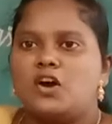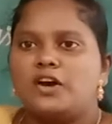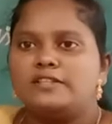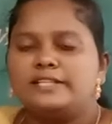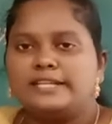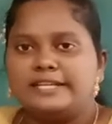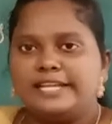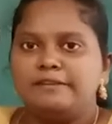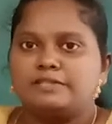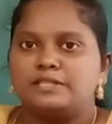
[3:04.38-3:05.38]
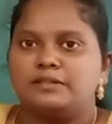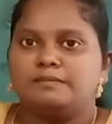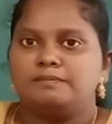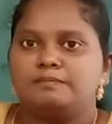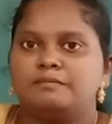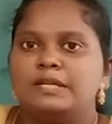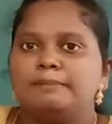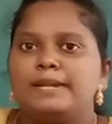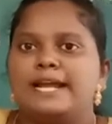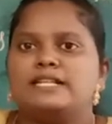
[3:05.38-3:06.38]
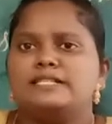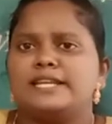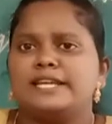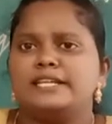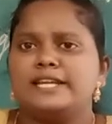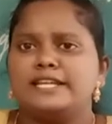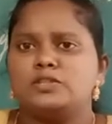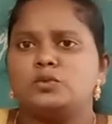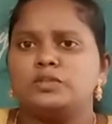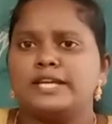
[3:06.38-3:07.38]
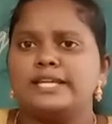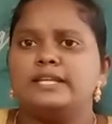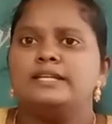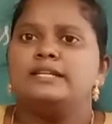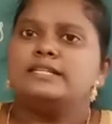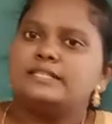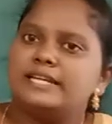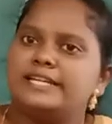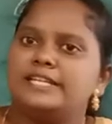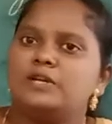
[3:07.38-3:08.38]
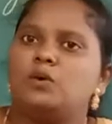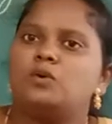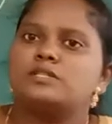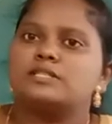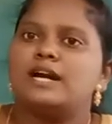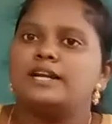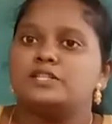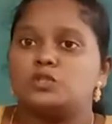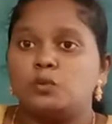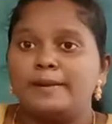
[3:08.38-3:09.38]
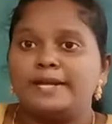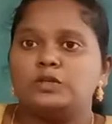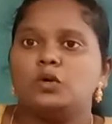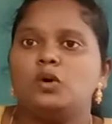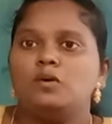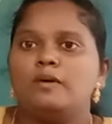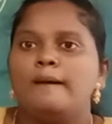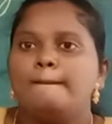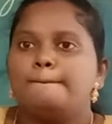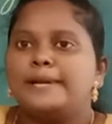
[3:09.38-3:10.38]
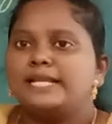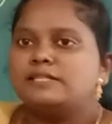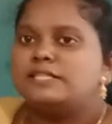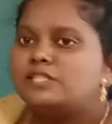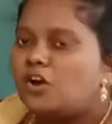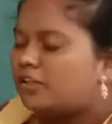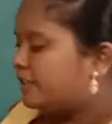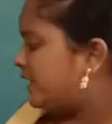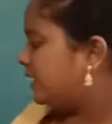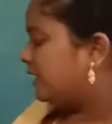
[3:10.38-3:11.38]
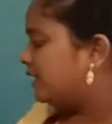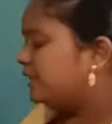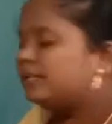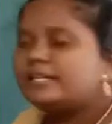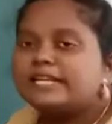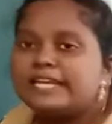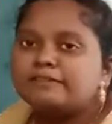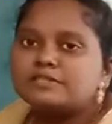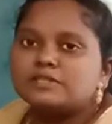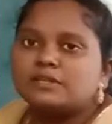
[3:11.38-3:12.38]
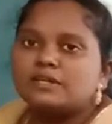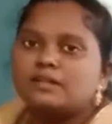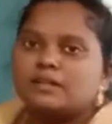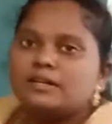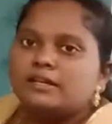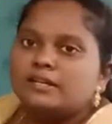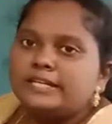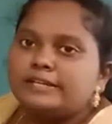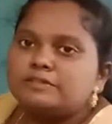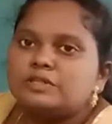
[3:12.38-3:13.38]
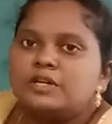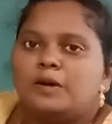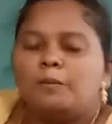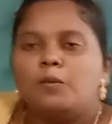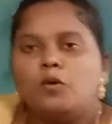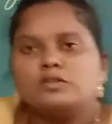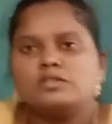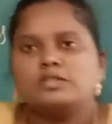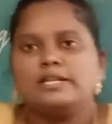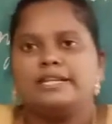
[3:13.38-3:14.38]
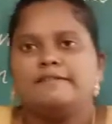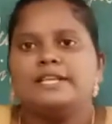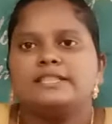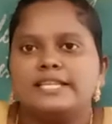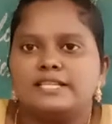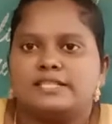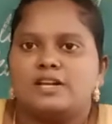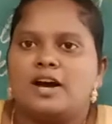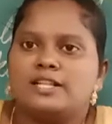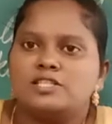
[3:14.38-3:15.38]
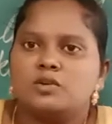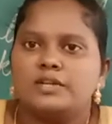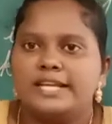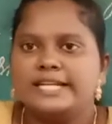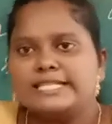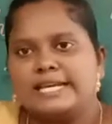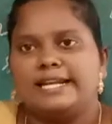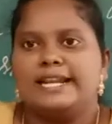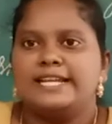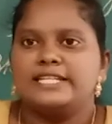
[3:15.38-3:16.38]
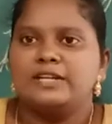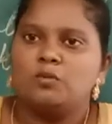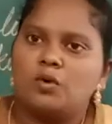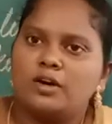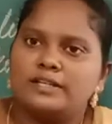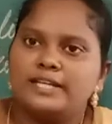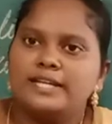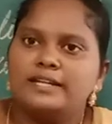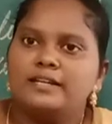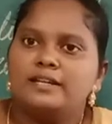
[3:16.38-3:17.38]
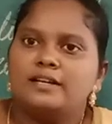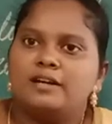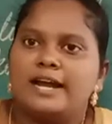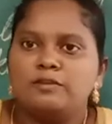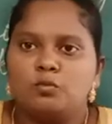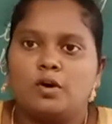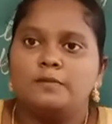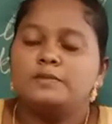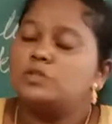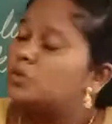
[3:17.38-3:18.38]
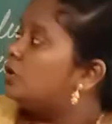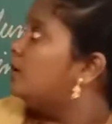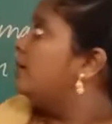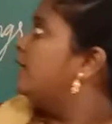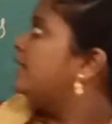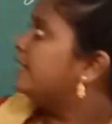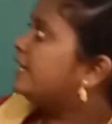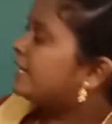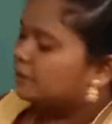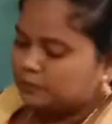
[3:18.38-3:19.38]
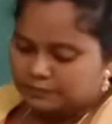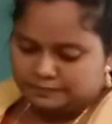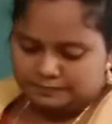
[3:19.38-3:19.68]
on their leaves. Plants take in air through their tiny holes called stomata present on their leaves. Most living things also need sunlight and water and warmth to live.